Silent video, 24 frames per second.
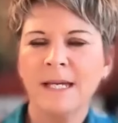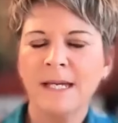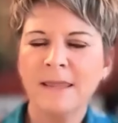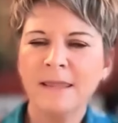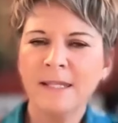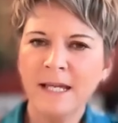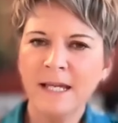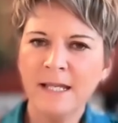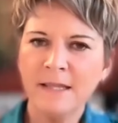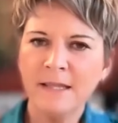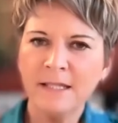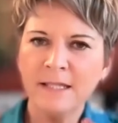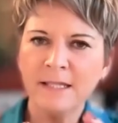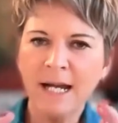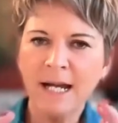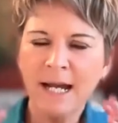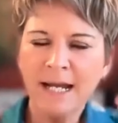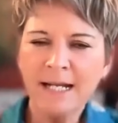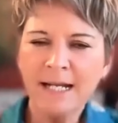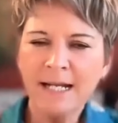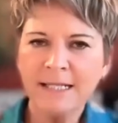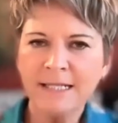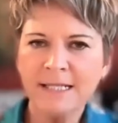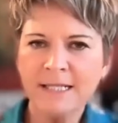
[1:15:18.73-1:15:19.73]
And that the
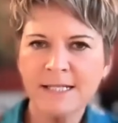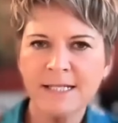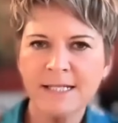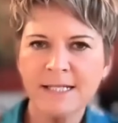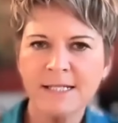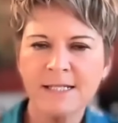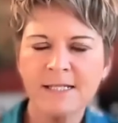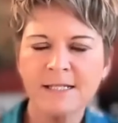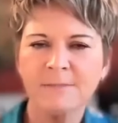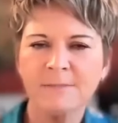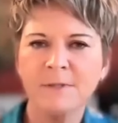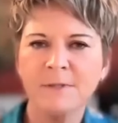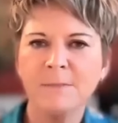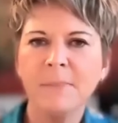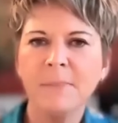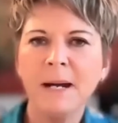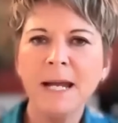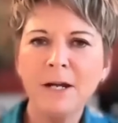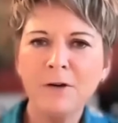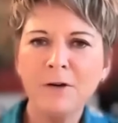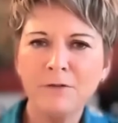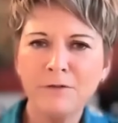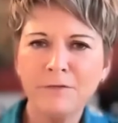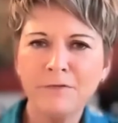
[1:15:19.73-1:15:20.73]
guiding system, the
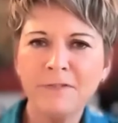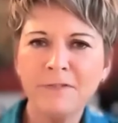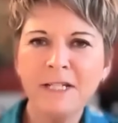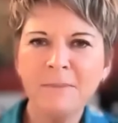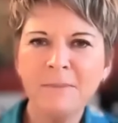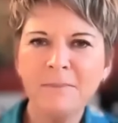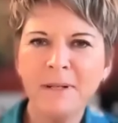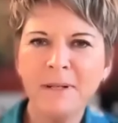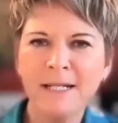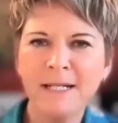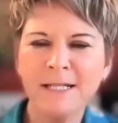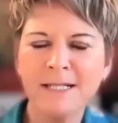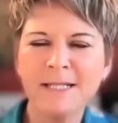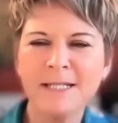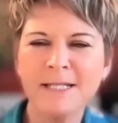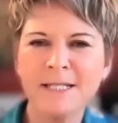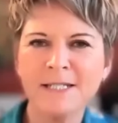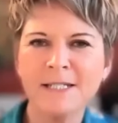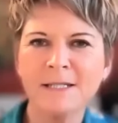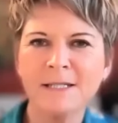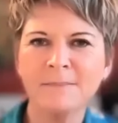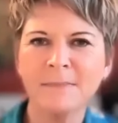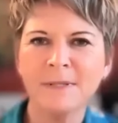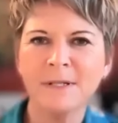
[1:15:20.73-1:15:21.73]
biofeedback
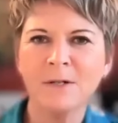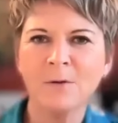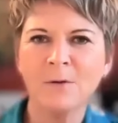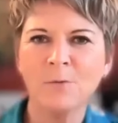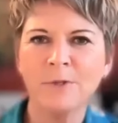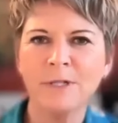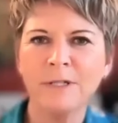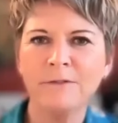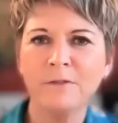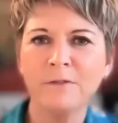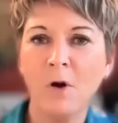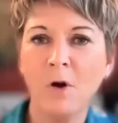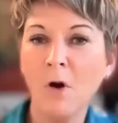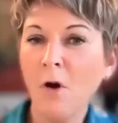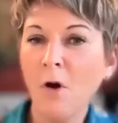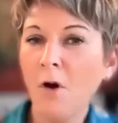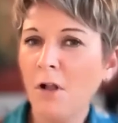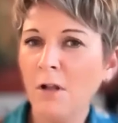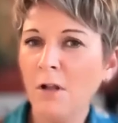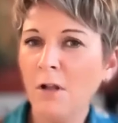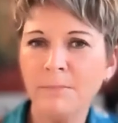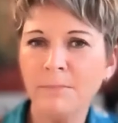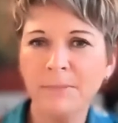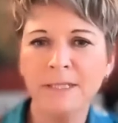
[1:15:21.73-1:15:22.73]
system that we've
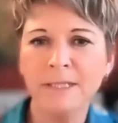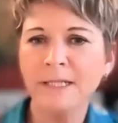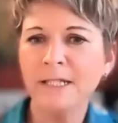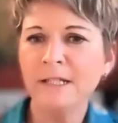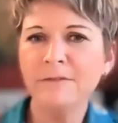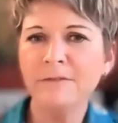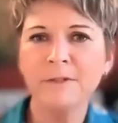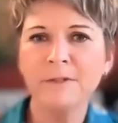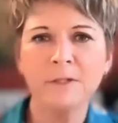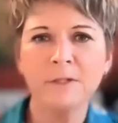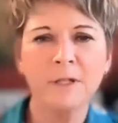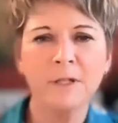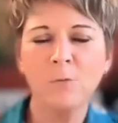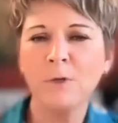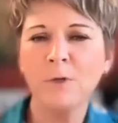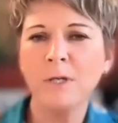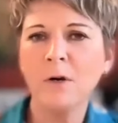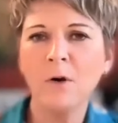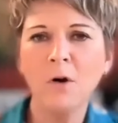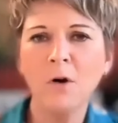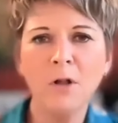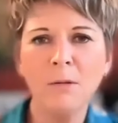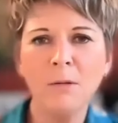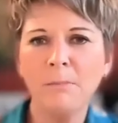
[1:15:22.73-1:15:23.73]
all been given, that
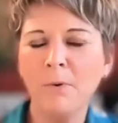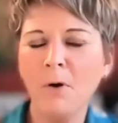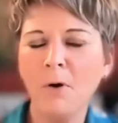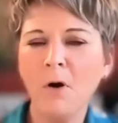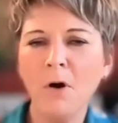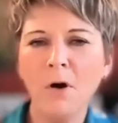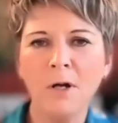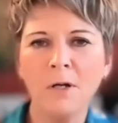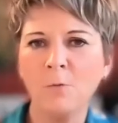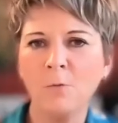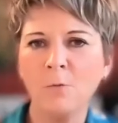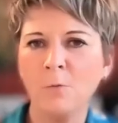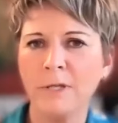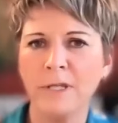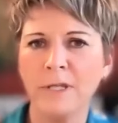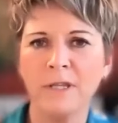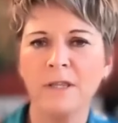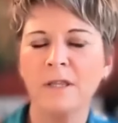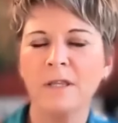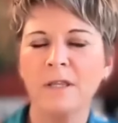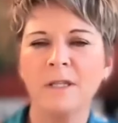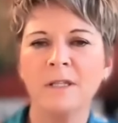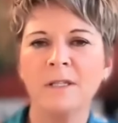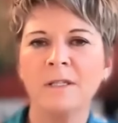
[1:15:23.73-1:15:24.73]
we're all born
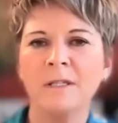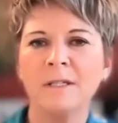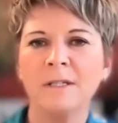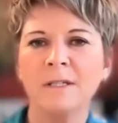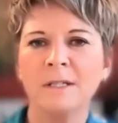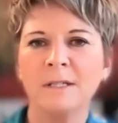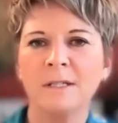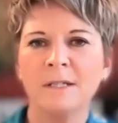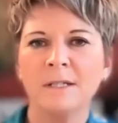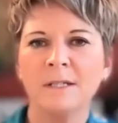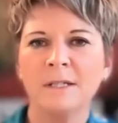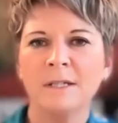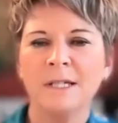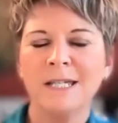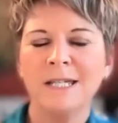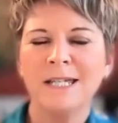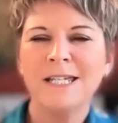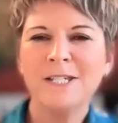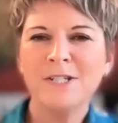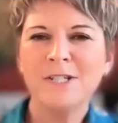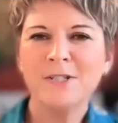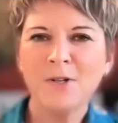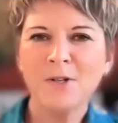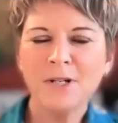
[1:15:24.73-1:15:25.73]
with,
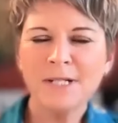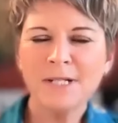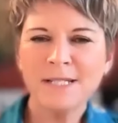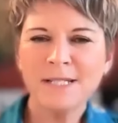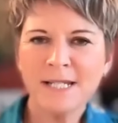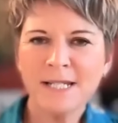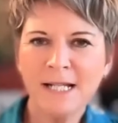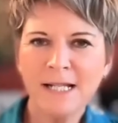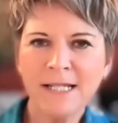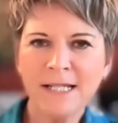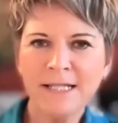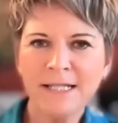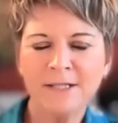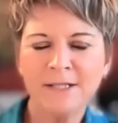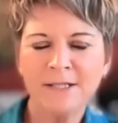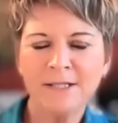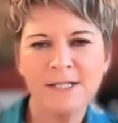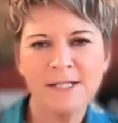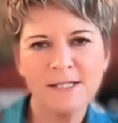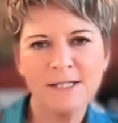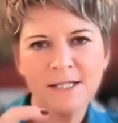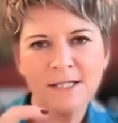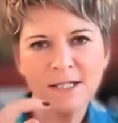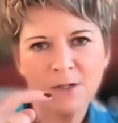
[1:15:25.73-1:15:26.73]
is not telling
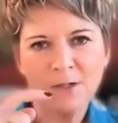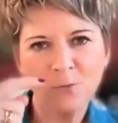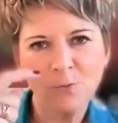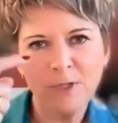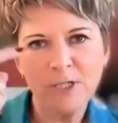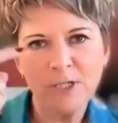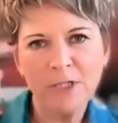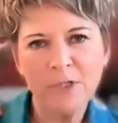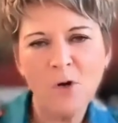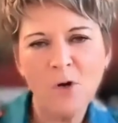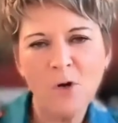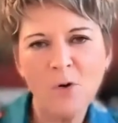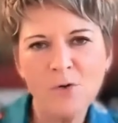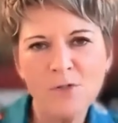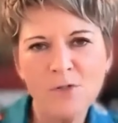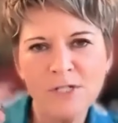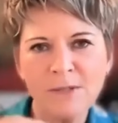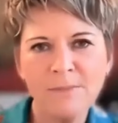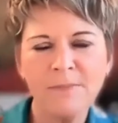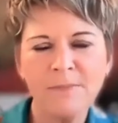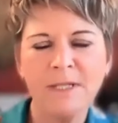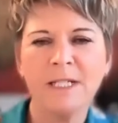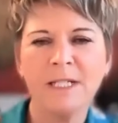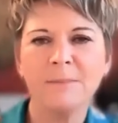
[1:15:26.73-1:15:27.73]
us that we know
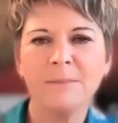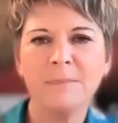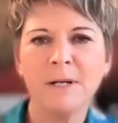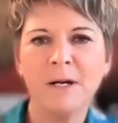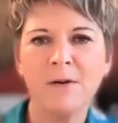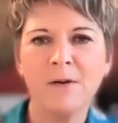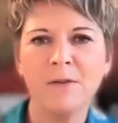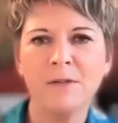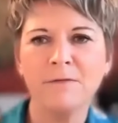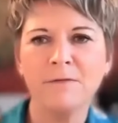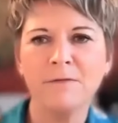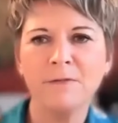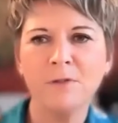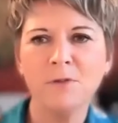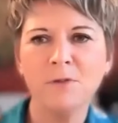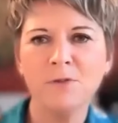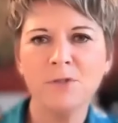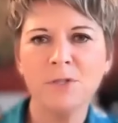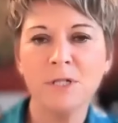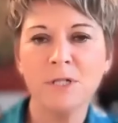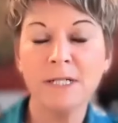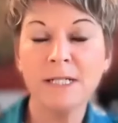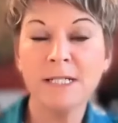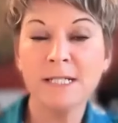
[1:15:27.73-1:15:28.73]
something about the
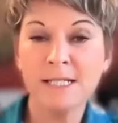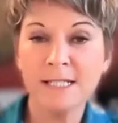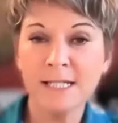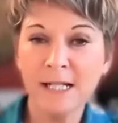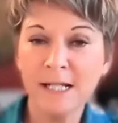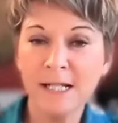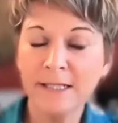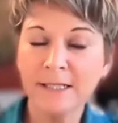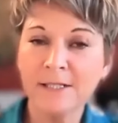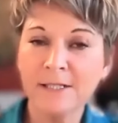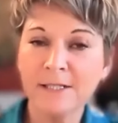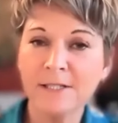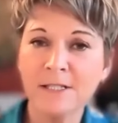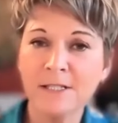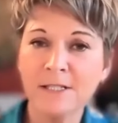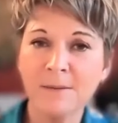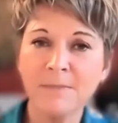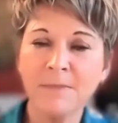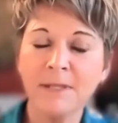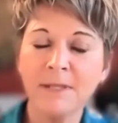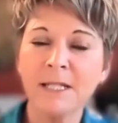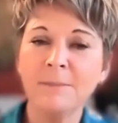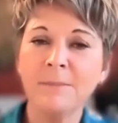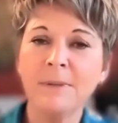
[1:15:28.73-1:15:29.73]
future. It's telling us
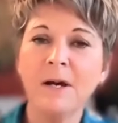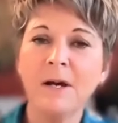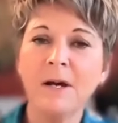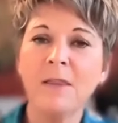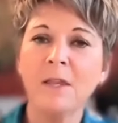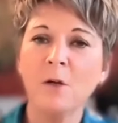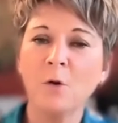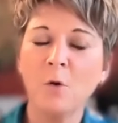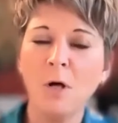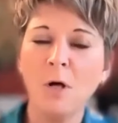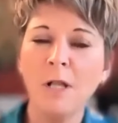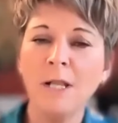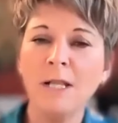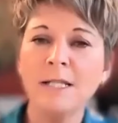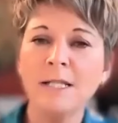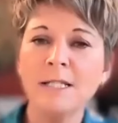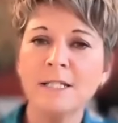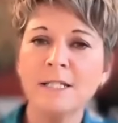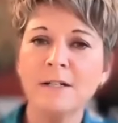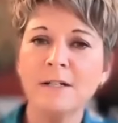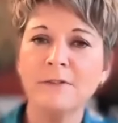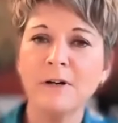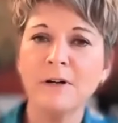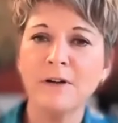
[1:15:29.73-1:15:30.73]
something about the
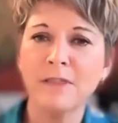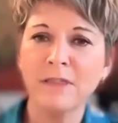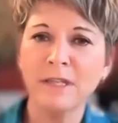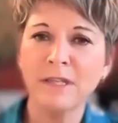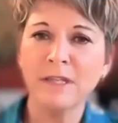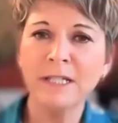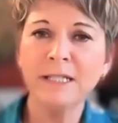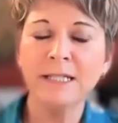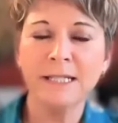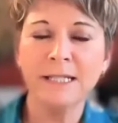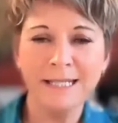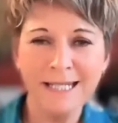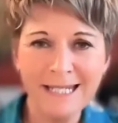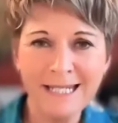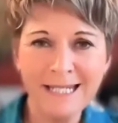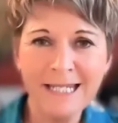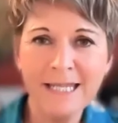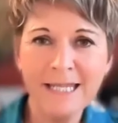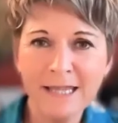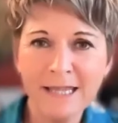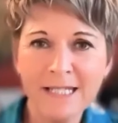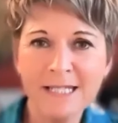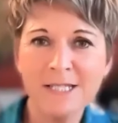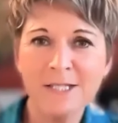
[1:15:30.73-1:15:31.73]
quality of our thinking
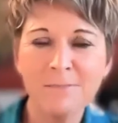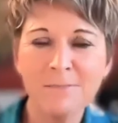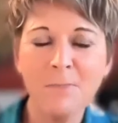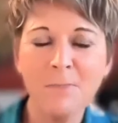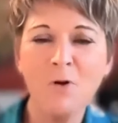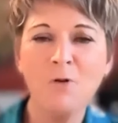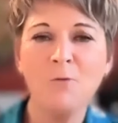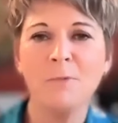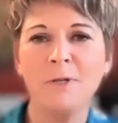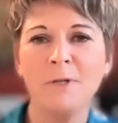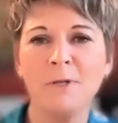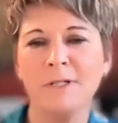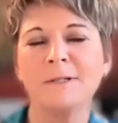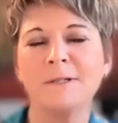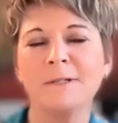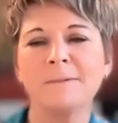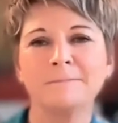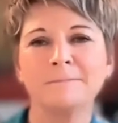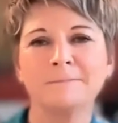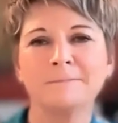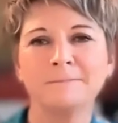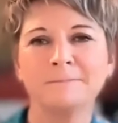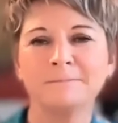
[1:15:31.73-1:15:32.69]
in this moment.